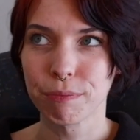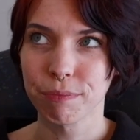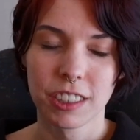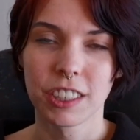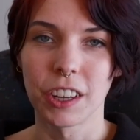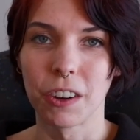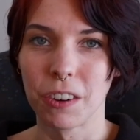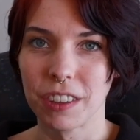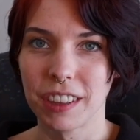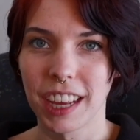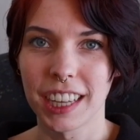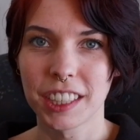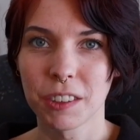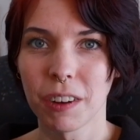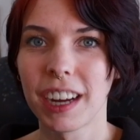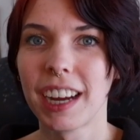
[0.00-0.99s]
So
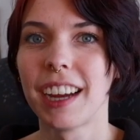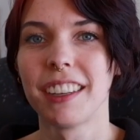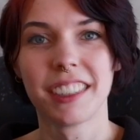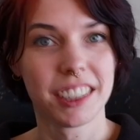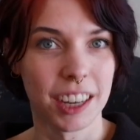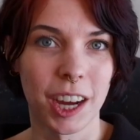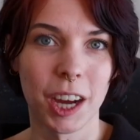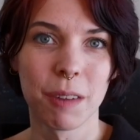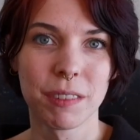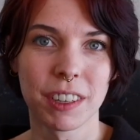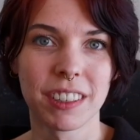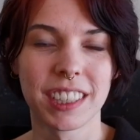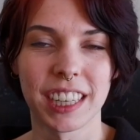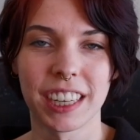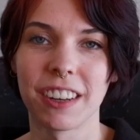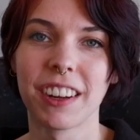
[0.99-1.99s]
that's why I stopped. I
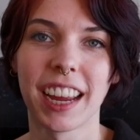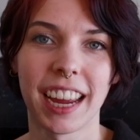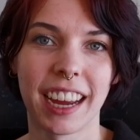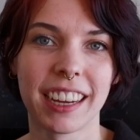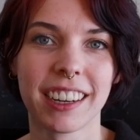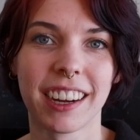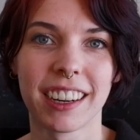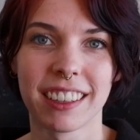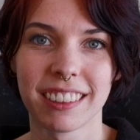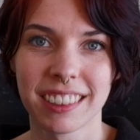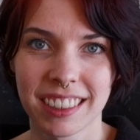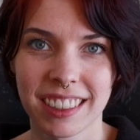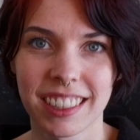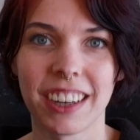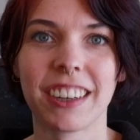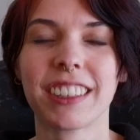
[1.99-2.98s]
was like, okay, I gotta
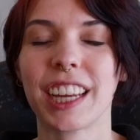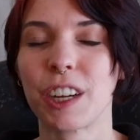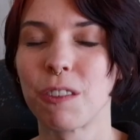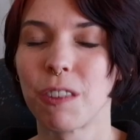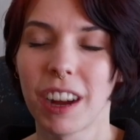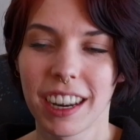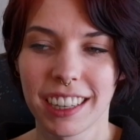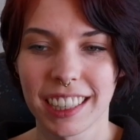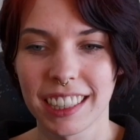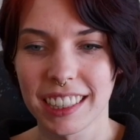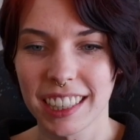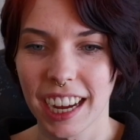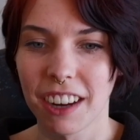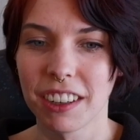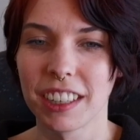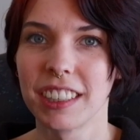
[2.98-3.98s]
start like winding
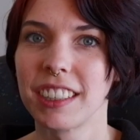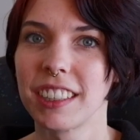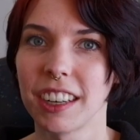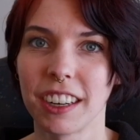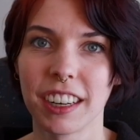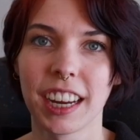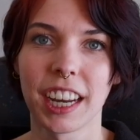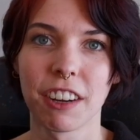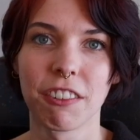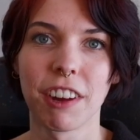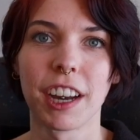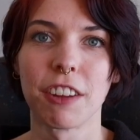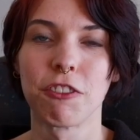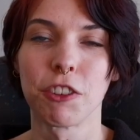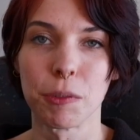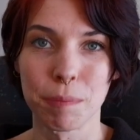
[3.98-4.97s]
down and start getting
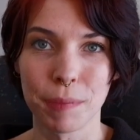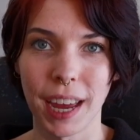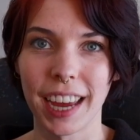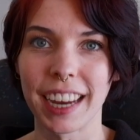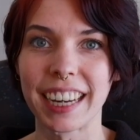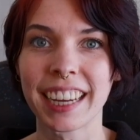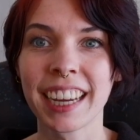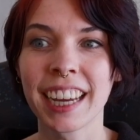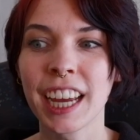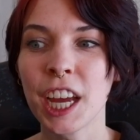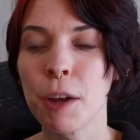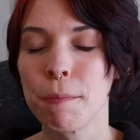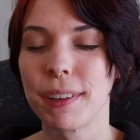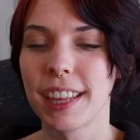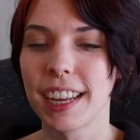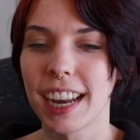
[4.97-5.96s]
ready for bed.
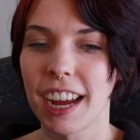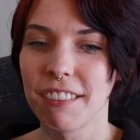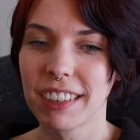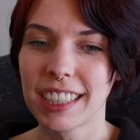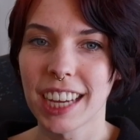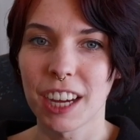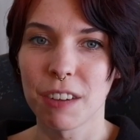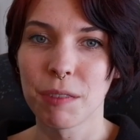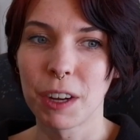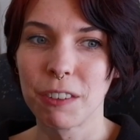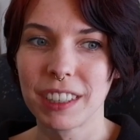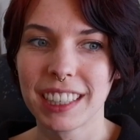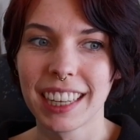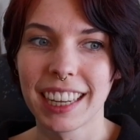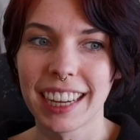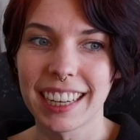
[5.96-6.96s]
But then every time I
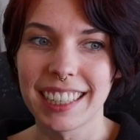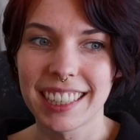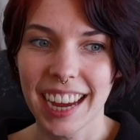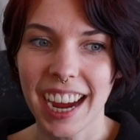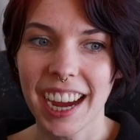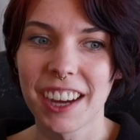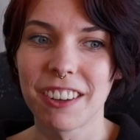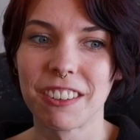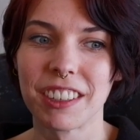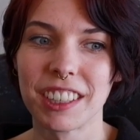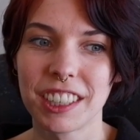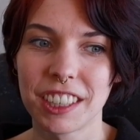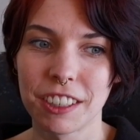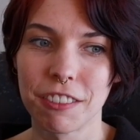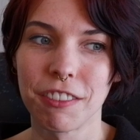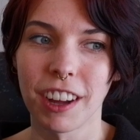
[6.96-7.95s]
would lay down
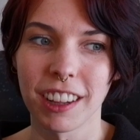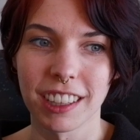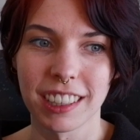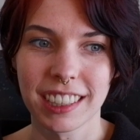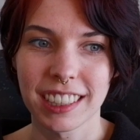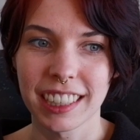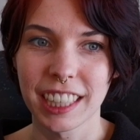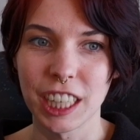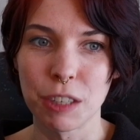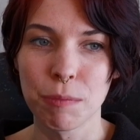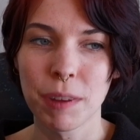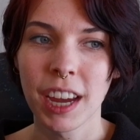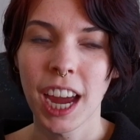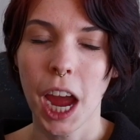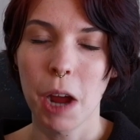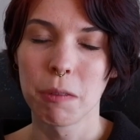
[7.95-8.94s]
to fall asleep,
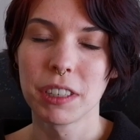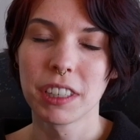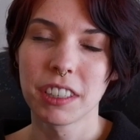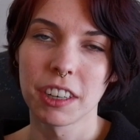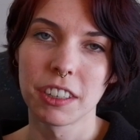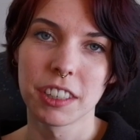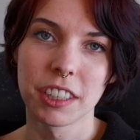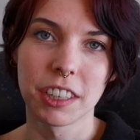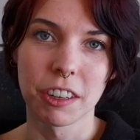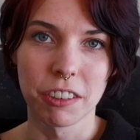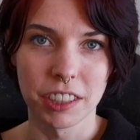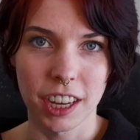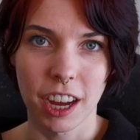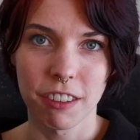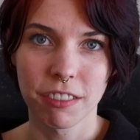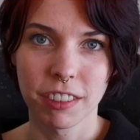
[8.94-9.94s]
I would start to doze
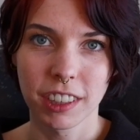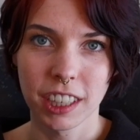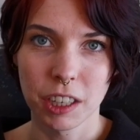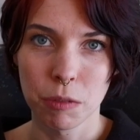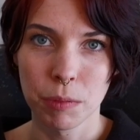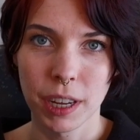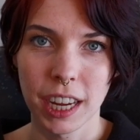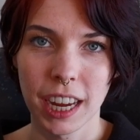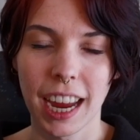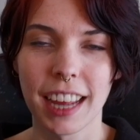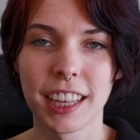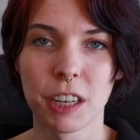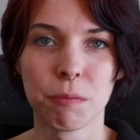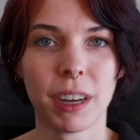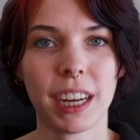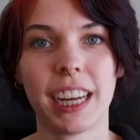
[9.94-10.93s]
off a little bit and
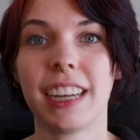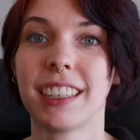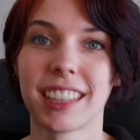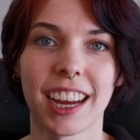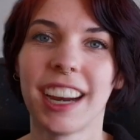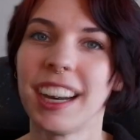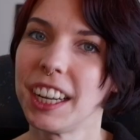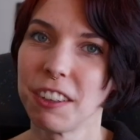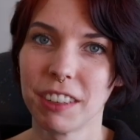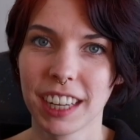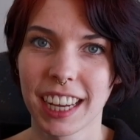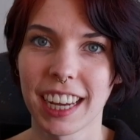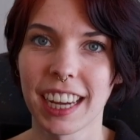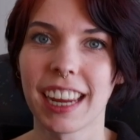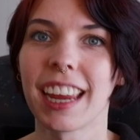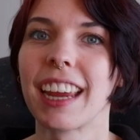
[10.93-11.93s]
then my anxiety would
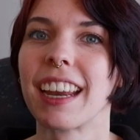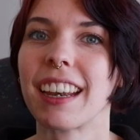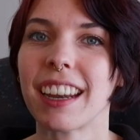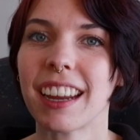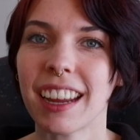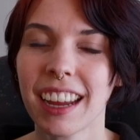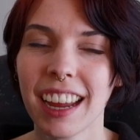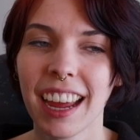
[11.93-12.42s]
kick in.